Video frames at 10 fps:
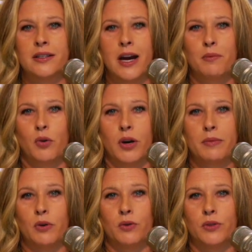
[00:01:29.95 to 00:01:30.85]
stop
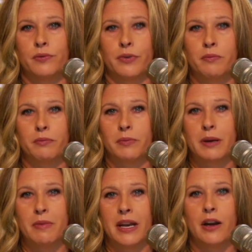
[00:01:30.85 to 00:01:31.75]
criminals from
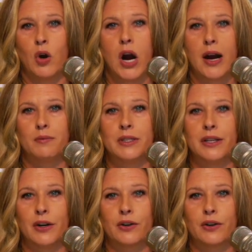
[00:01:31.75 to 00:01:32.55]
committing crimes.